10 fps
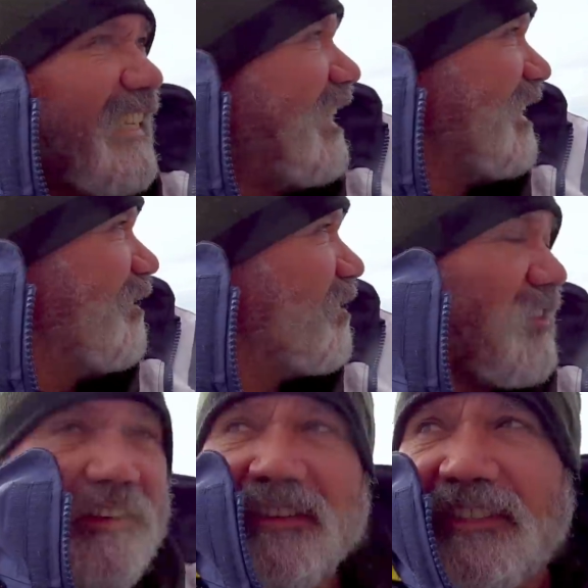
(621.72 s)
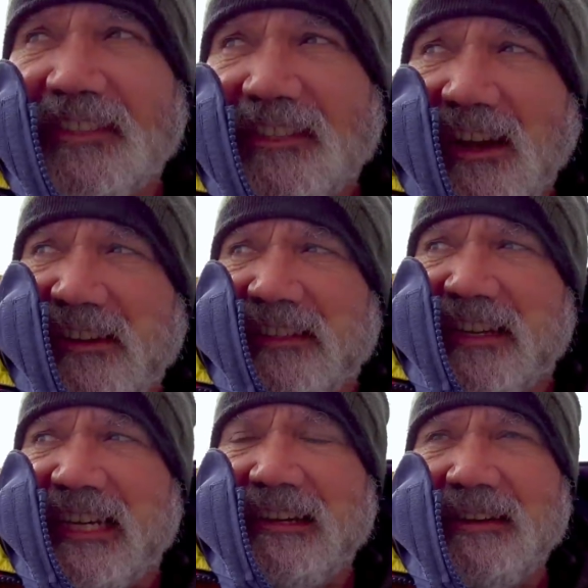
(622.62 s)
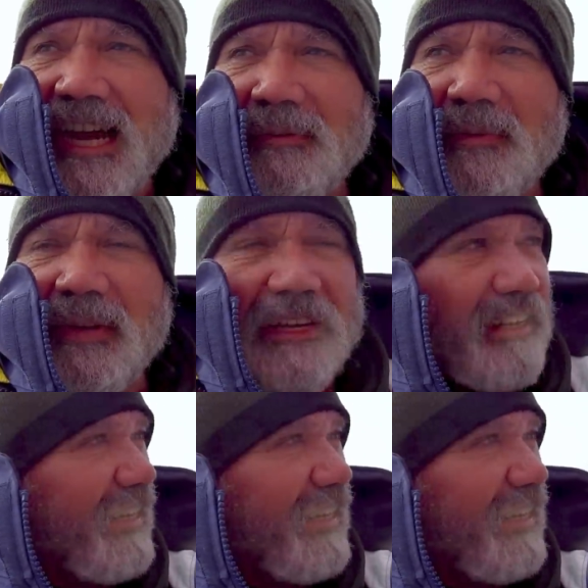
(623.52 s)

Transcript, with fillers: And it looks like the skies are clearing up a bit,